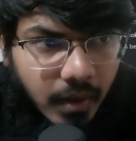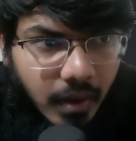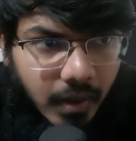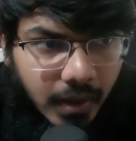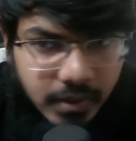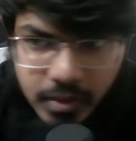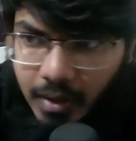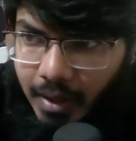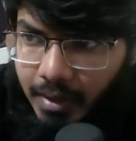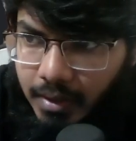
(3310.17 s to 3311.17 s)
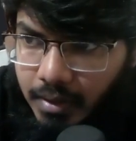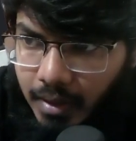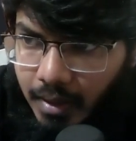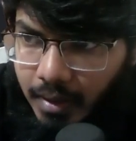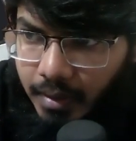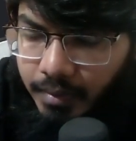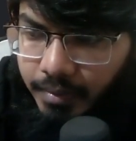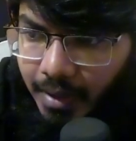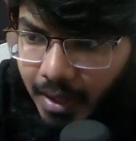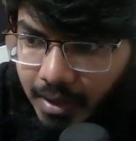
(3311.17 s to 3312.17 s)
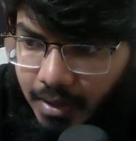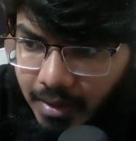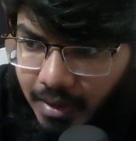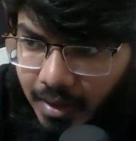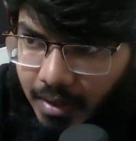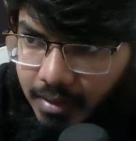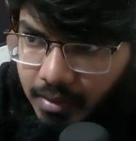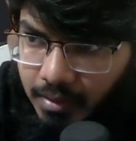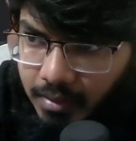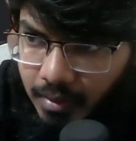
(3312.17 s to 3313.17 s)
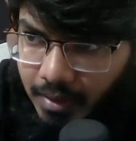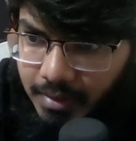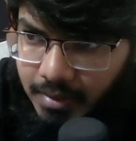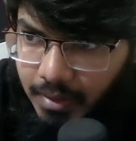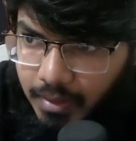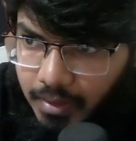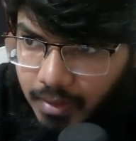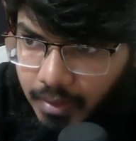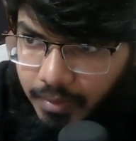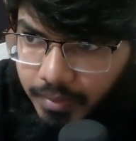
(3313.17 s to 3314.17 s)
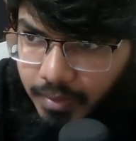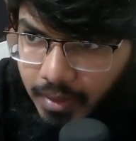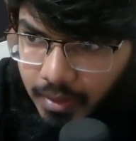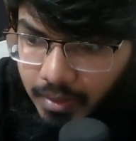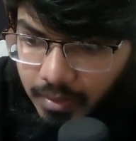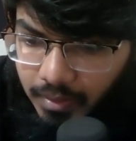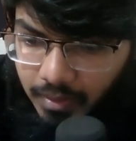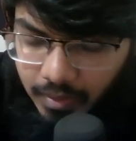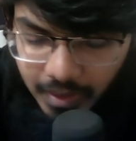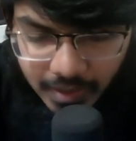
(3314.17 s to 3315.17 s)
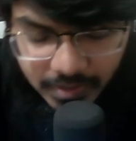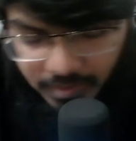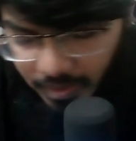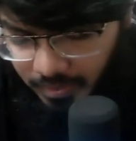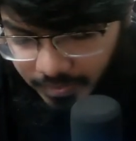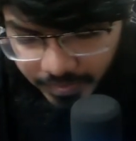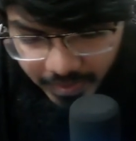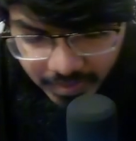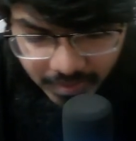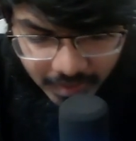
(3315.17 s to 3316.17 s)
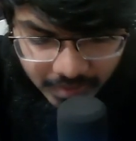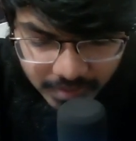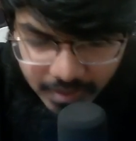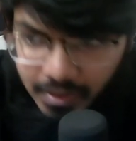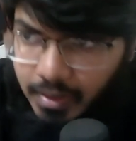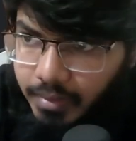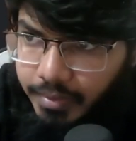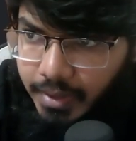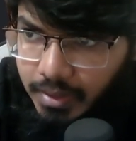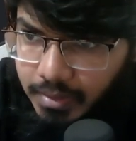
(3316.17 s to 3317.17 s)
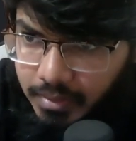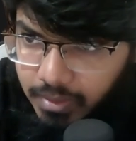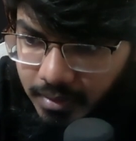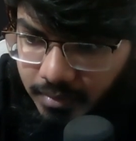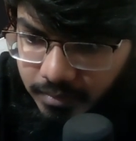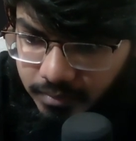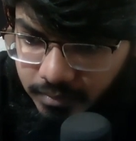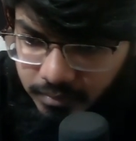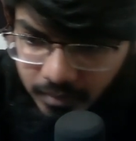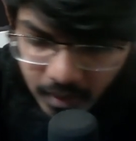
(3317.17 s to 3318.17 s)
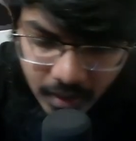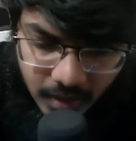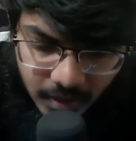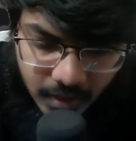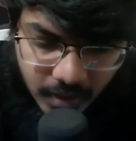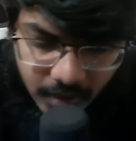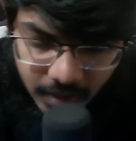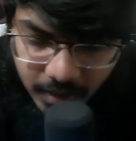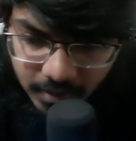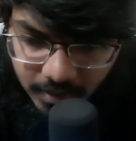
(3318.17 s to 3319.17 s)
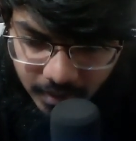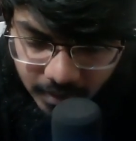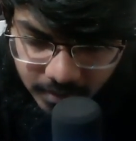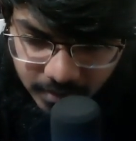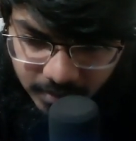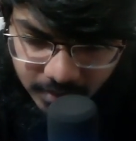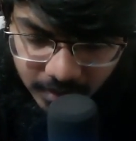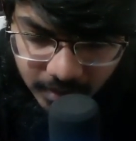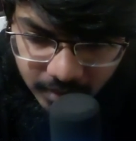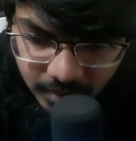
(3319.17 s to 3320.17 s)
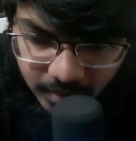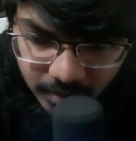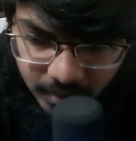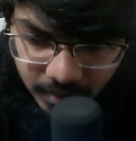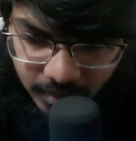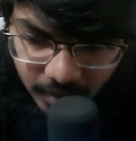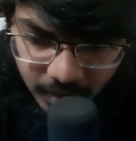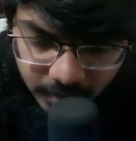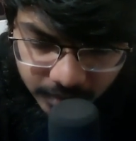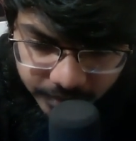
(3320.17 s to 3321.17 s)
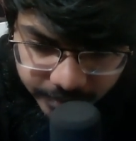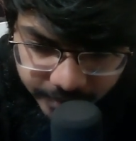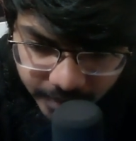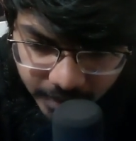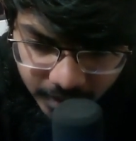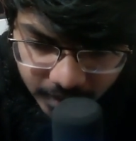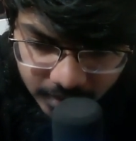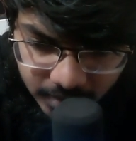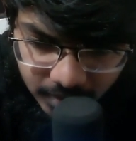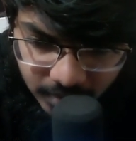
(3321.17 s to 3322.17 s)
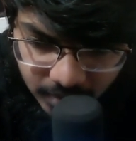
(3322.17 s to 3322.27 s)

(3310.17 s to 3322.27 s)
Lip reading: All right, so I have added it again. Now let's see if it. Okay, it's not fixed. It's still not fixed. It is still not fixed.